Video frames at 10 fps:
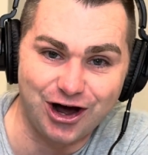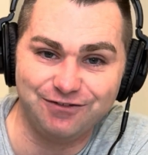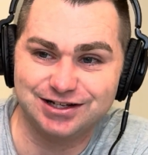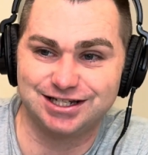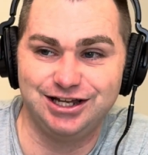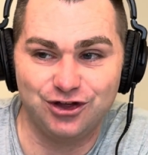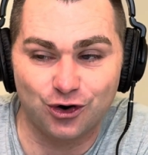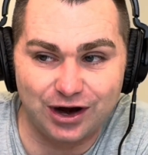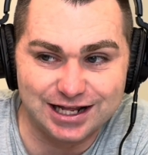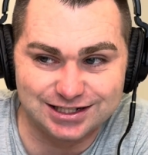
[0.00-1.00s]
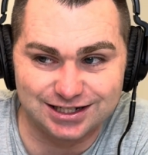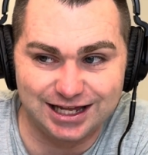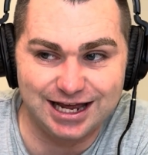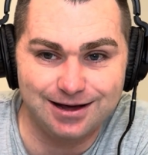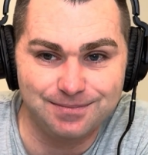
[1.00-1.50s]
Obviously, the grand
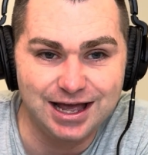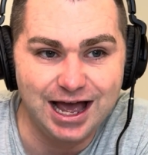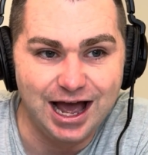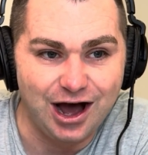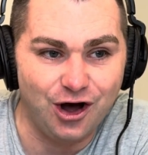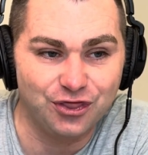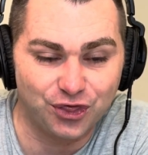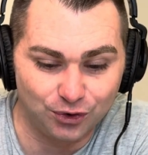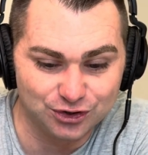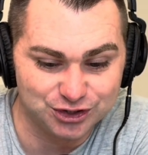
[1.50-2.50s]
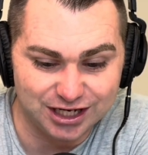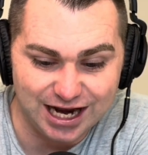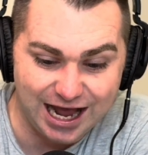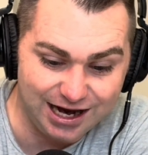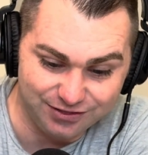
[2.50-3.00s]
slam on Thursday
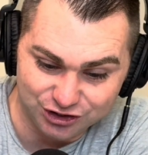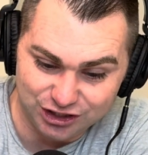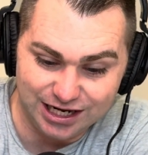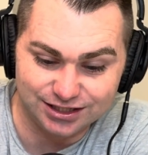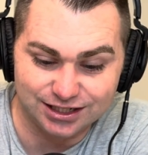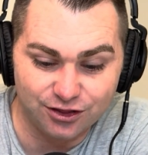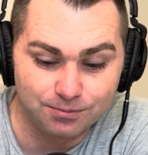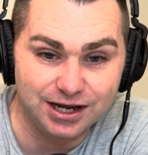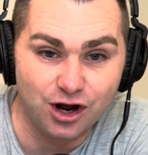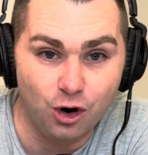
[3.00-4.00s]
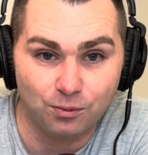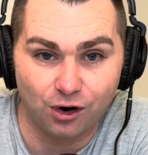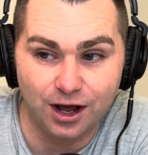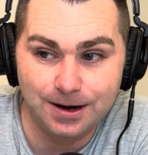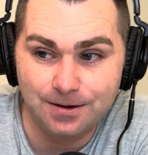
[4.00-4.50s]
night, and then she hits another big home
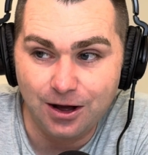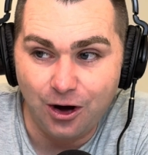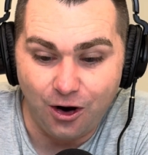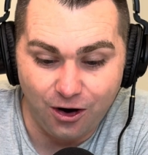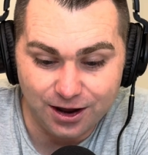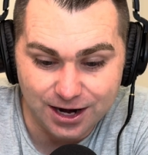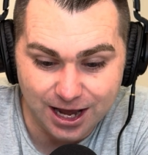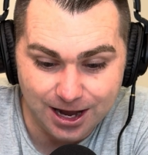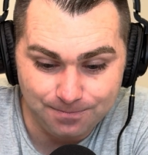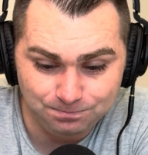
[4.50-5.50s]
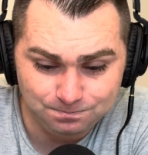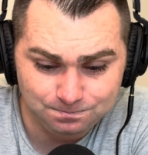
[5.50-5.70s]
run on